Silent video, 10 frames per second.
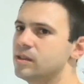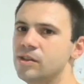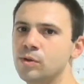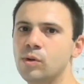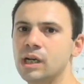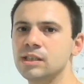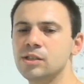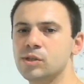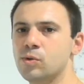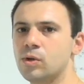the
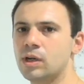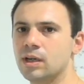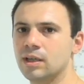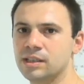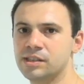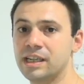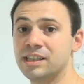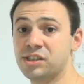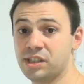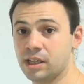ones who are, let's say,
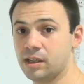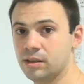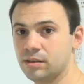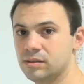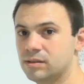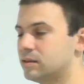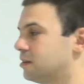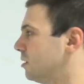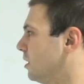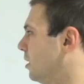sick,
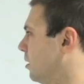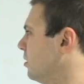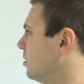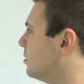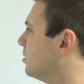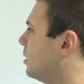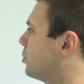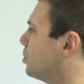ill, they